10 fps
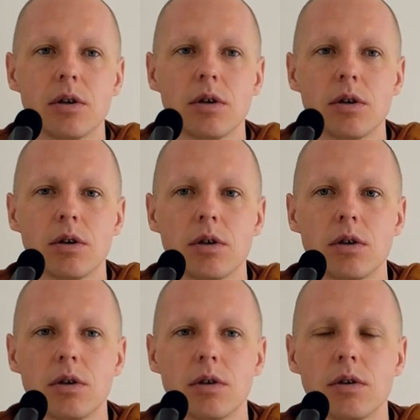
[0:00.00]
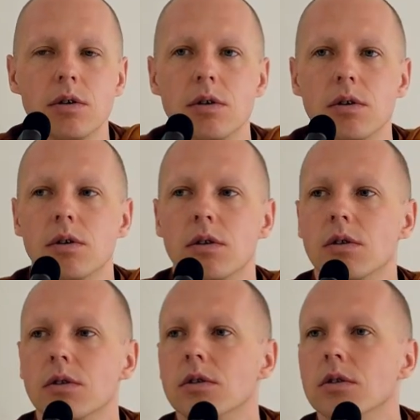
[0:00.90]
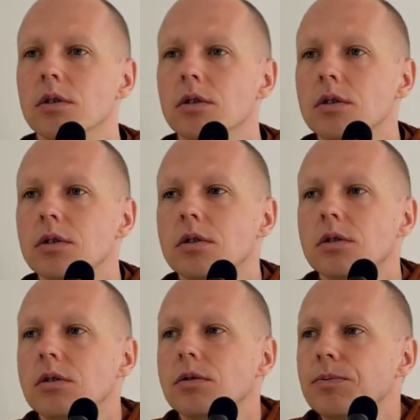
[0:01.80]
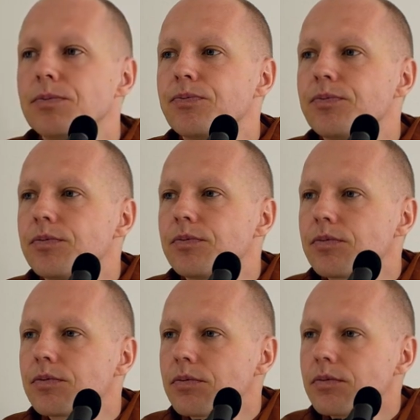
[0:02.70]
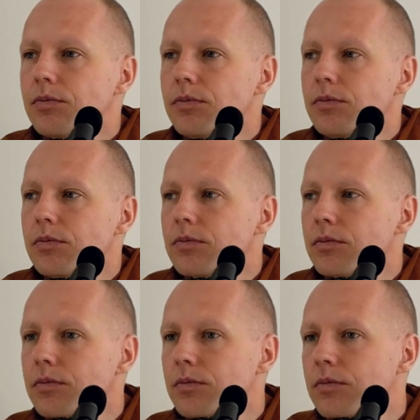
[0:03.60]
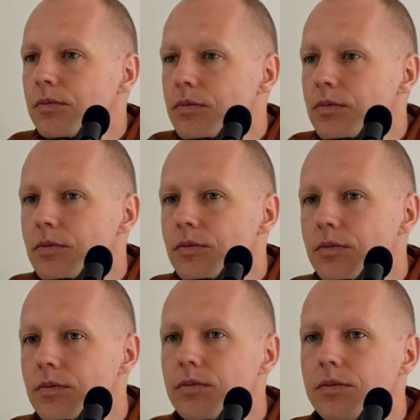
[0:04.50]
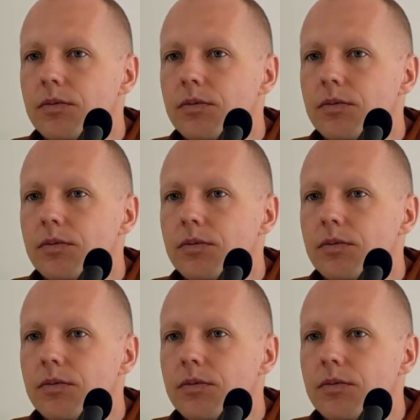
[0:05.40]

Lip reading: (silence)